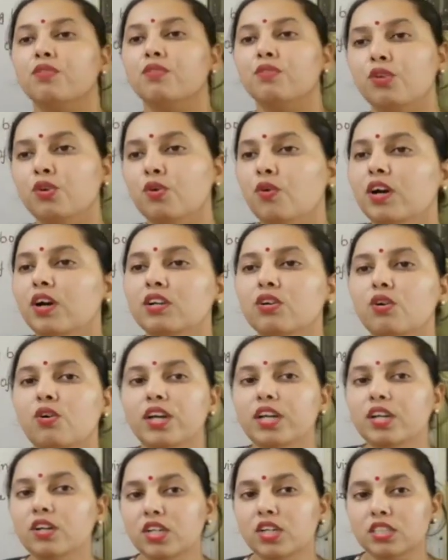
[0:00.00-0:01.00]
you are
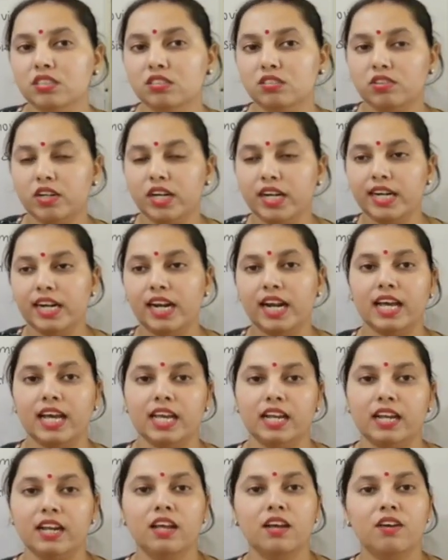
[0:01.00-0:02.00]
going in a straight
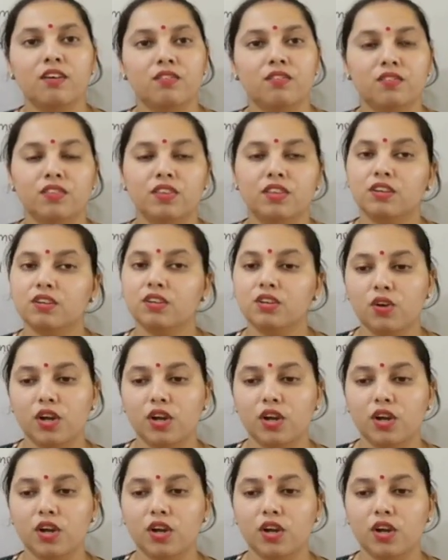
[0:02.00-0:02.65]
line.